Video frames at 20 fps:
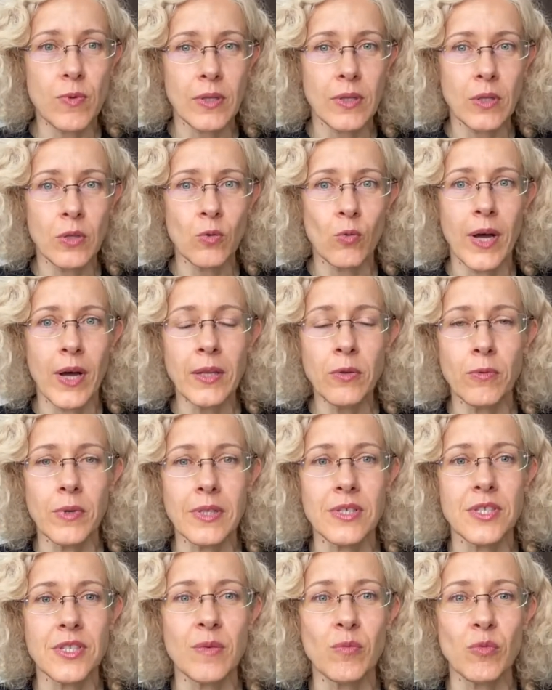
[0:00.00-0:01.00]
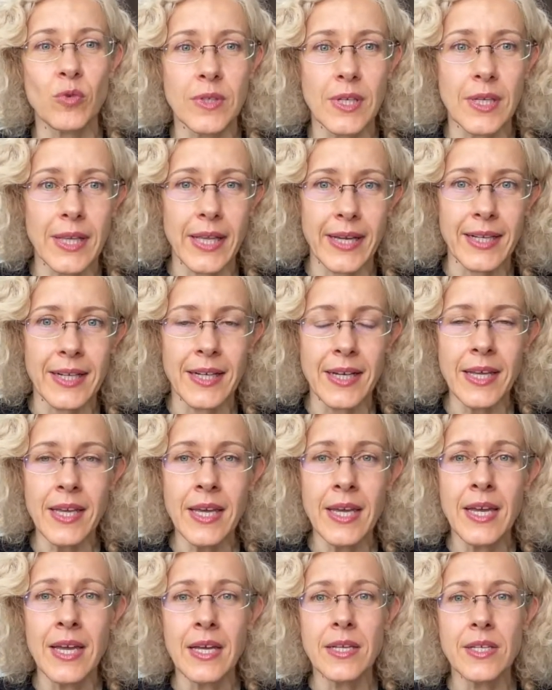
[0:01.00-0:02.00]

One-on-One with Timothy Langley,